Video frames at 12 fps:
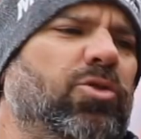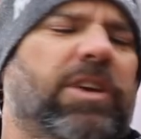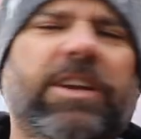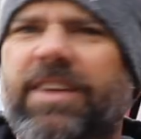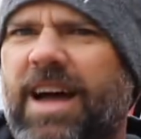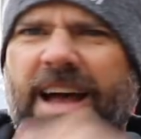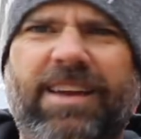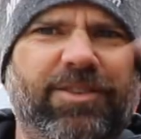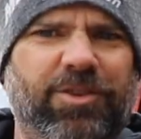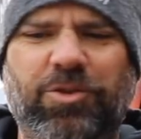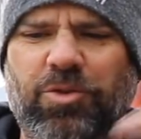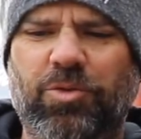cannot
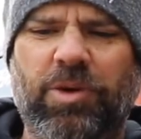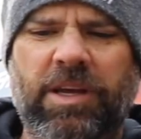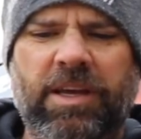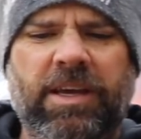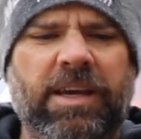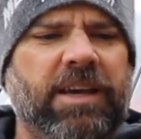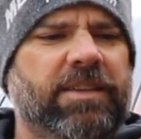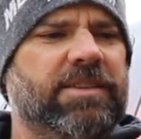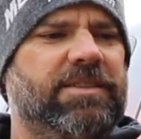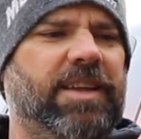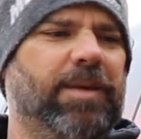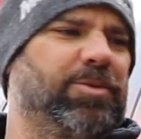do
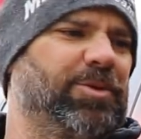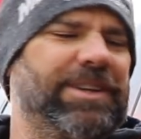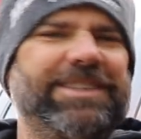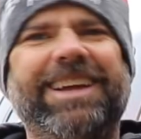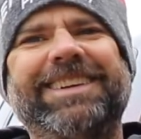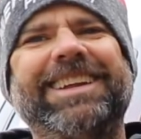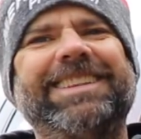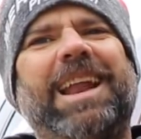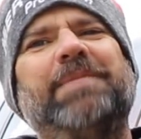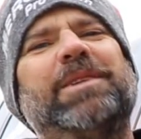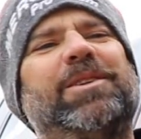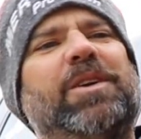this double rig technique that
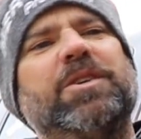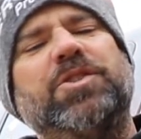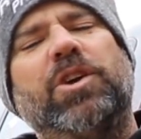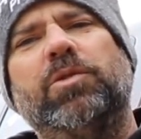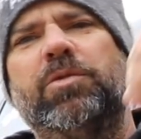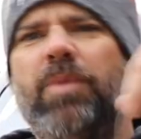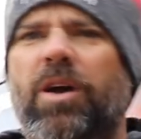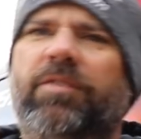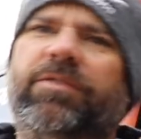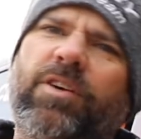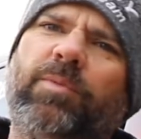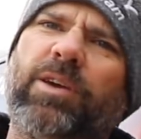I'm getting ready to show you with
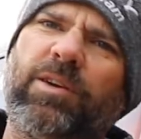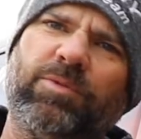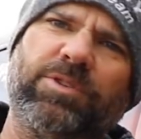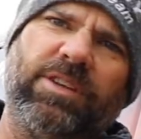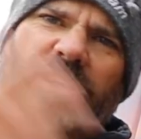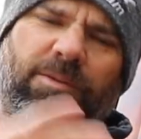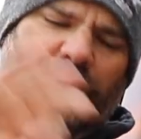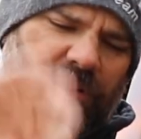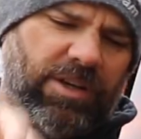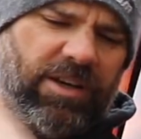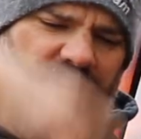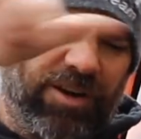monofilament. It would
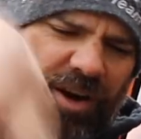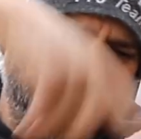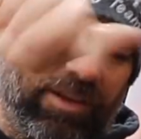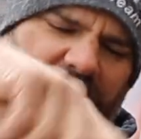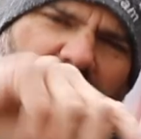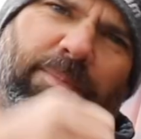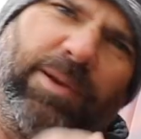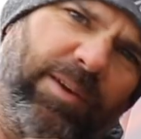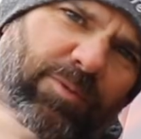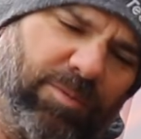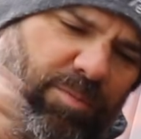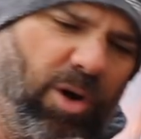curl it up and
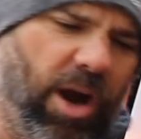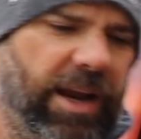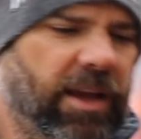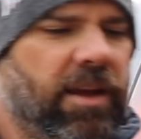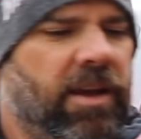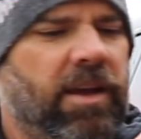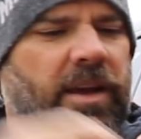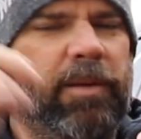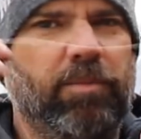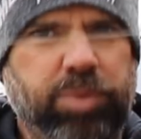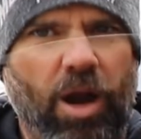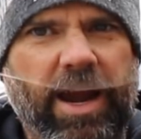it would break.
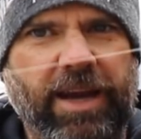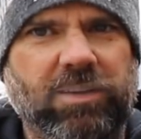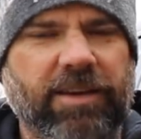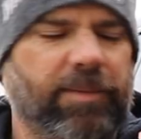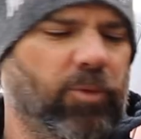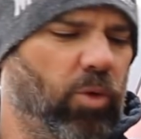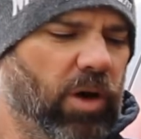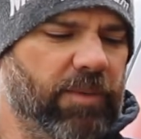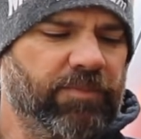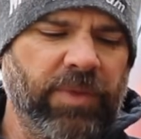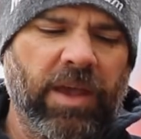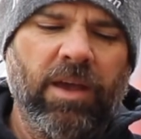Braid, number one.